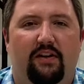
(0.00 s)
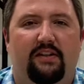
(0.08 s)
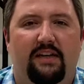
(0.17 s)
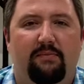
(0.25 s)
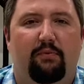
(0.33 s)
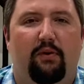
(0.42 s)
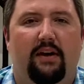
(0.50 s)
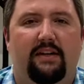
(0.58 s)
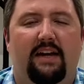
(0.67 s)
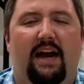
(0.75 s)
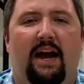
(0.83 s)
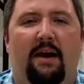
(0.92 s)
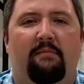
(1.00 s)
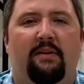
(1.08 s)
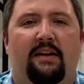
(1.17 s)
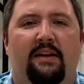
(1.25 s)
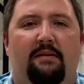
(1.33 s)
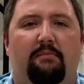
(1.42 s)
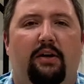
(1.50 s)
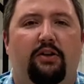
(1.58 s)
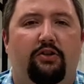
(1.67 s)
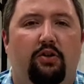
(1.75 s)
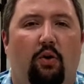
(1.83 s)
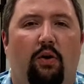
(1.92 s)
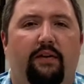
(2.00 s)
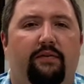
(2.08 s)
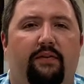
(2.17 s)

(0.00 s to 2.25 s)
a temporary time, but joy and